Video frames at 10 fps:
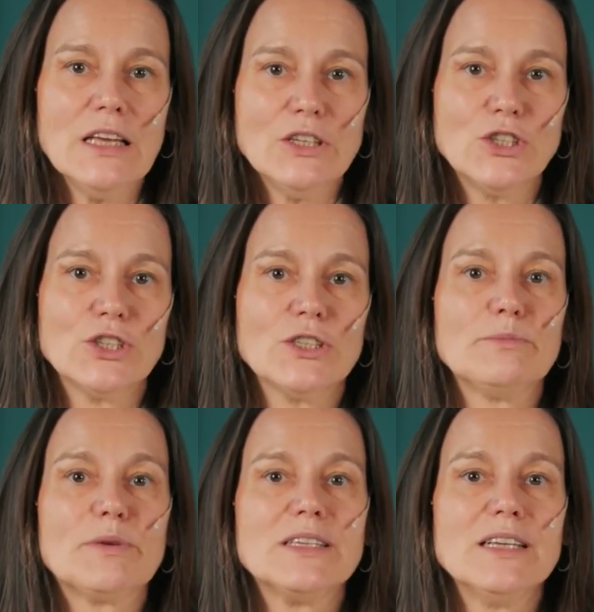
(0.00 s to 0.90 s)
Each
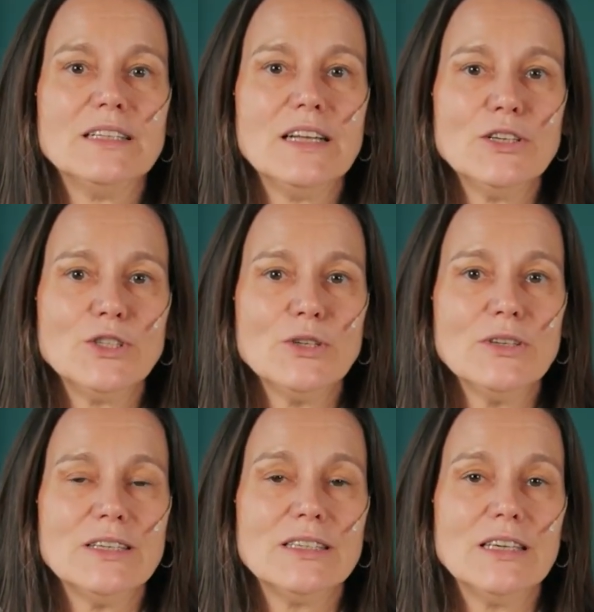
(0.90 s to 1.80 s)

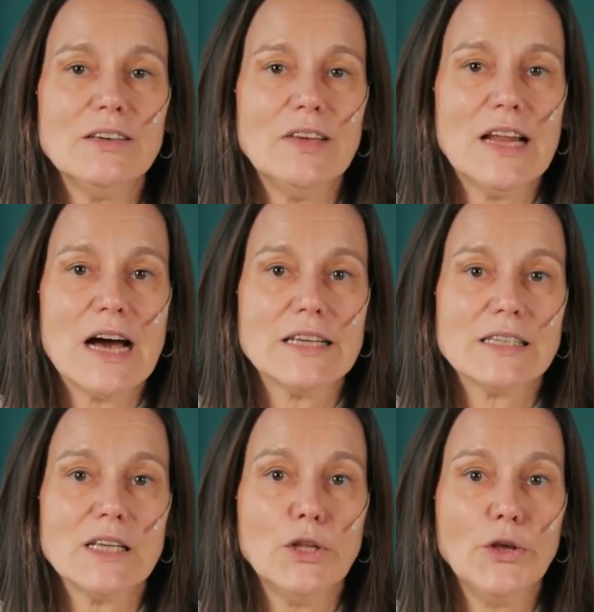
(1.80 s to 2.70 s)
presentation is giving
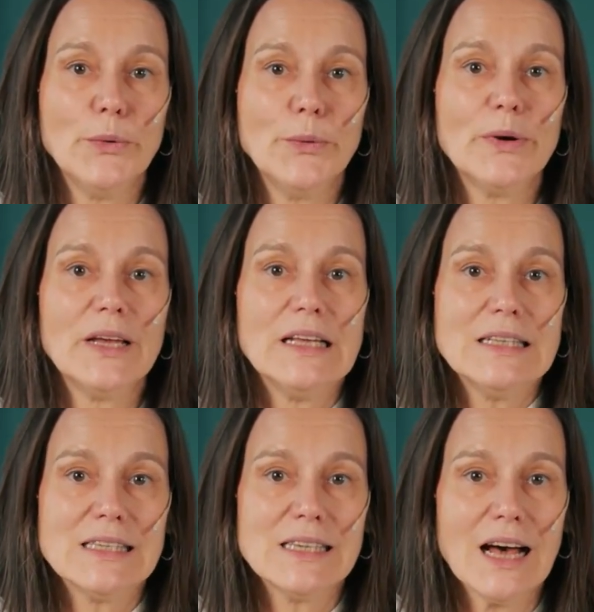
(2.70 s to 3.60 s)
us new
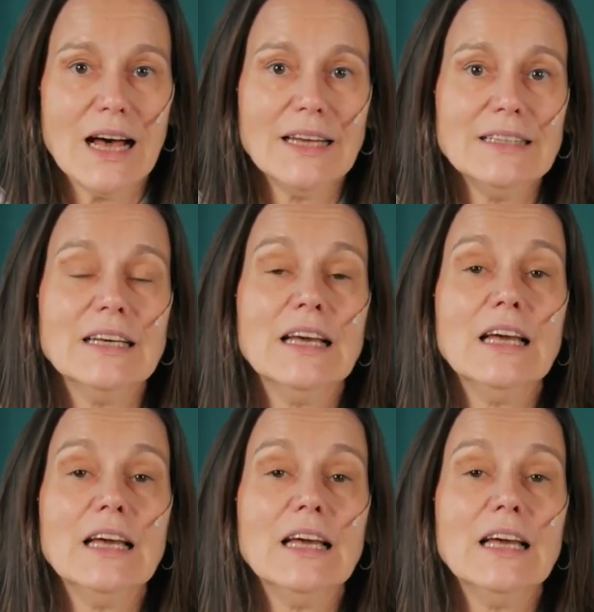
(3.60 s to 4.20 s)
insight.